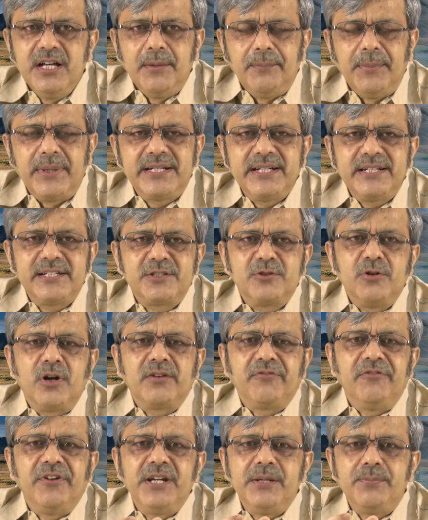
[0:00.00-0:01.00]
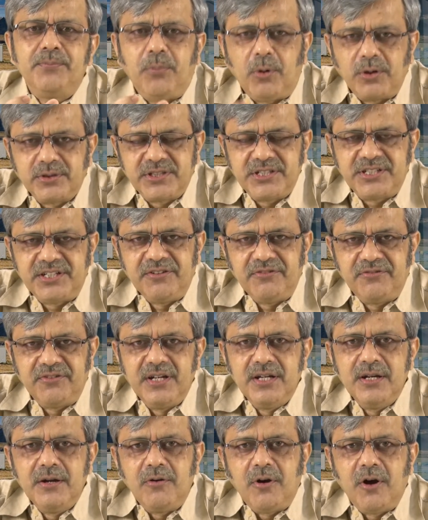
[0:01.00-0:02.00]
but it's not very positive
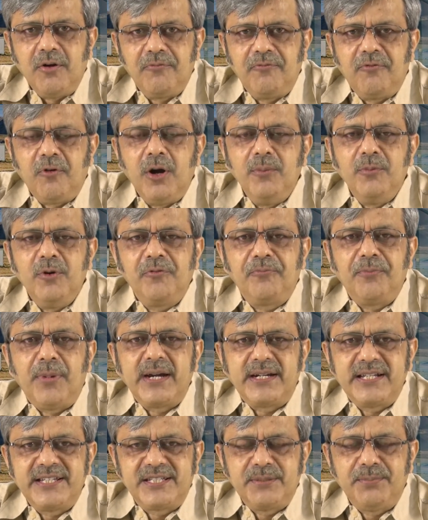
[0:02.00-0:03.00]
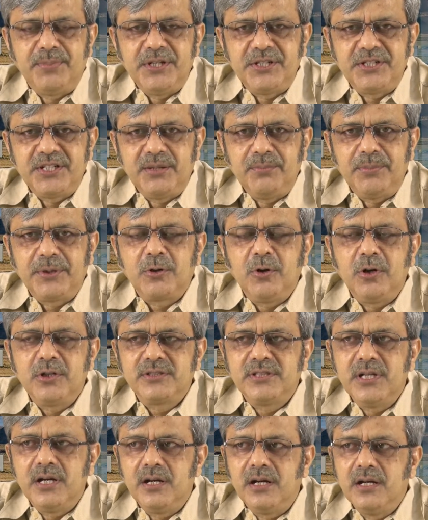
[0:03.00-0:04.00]
of form of participation, because
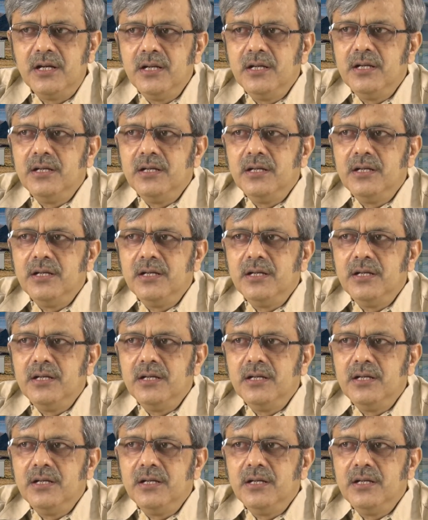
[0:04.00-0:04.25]
the